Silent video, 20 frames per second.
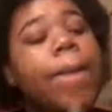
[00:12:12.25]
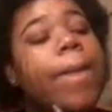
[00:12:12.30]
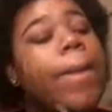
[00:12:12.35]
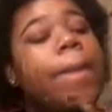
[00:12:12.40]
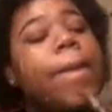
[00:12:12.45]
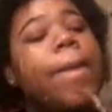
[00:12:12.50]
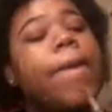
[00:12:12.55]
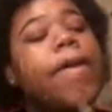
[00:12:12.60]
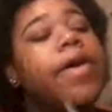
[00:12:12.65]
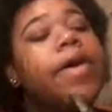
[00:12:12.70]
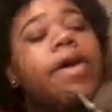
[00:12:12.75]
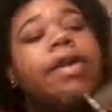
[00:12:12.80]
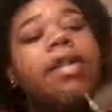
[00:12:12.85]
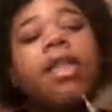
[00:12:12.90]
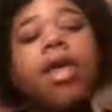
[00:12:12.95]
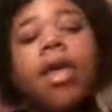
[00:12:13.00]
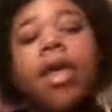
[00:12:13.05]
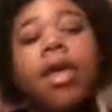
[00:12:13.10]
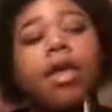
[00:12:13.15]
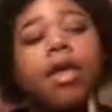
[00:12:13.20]
for in
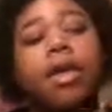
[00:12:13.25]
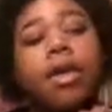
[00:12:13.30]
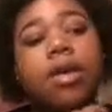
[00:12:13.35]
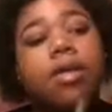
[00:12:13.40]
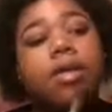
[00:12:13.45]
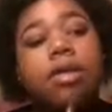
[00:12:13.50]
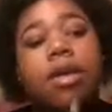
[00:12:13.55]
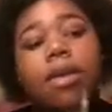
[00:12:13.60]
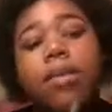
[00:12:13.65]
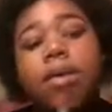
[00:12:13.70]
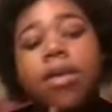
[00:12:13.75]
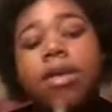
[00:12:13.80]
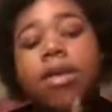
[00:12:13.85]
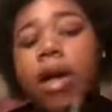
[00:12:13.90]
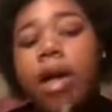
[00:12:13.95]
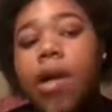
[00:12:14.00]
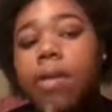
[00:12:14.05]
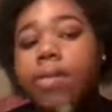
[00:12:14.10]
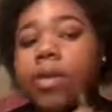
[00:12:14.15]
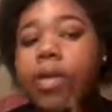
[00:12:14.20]
like summer
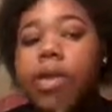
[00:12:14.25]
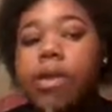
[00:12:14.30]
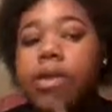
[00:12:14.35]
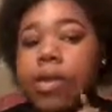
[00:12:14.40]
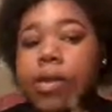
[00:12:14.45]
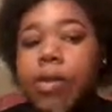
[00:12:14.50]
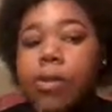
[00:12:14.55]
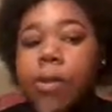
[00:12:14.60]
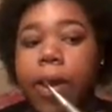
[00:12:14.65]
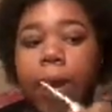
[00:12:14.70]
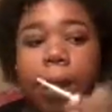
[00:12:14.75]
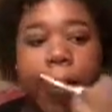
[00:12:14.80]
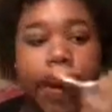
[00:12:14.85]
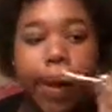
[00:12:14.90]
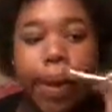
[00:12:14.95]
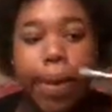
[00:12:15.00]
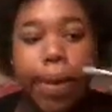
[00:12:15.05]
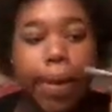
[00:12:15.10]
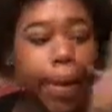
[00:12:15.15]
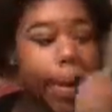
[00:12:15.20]
times because it's very
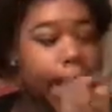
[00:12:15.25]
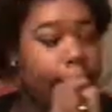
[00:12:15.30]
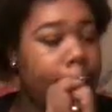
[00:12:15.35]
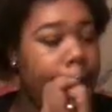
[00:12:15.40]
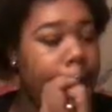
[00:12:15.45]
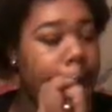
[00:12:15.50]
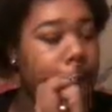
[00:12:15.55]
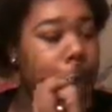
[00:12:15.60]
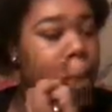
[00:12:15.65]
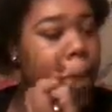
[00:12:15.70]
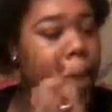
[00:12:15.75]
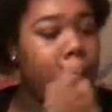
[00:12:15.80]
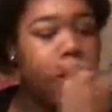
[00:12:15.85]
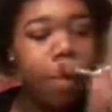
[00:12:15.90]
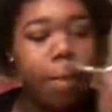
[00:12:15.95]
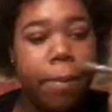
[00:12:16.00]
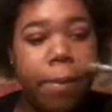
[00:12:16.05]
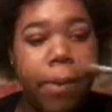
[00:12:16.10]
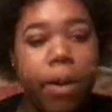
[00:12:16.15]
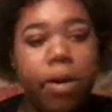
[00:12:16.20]
lightweight. It
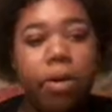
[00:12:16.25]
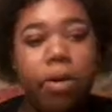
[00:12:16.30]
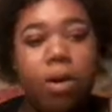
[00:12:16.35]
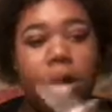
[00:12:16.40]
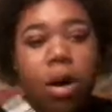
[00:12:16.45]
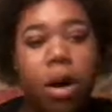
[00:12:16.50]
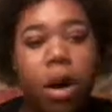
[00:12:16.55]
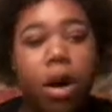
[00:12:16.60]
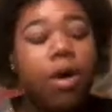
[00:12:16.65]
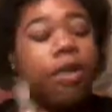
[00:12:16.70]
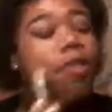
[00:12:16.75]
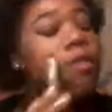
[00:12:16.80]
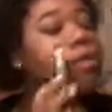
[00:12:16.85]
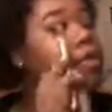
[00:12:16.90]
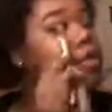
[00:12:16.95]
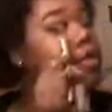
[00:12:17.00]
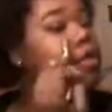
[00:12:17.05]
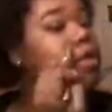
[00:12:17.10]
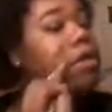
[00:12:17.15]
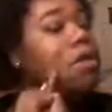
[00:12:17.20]
won't melt off
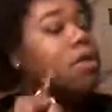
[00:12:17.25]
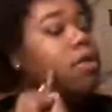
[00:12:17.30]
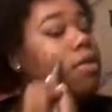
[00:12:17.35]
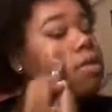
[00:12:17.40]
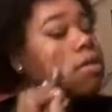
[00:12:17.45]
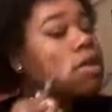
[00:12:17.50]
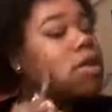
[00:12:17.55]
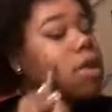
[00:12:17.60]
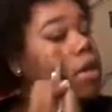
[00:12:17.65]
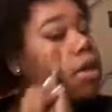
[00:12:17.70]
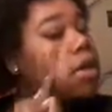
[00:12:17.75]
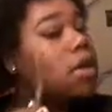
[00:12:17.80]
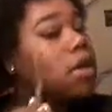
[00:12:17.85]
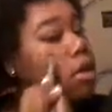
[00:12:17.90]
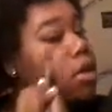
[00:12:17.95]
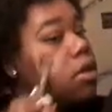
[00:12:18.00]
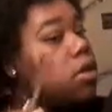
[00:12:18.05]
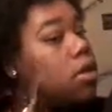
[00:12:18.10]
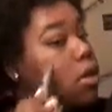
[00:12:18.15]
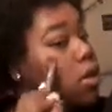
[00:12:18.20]
your
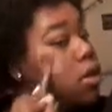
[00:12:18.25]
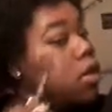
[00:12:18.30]
skin.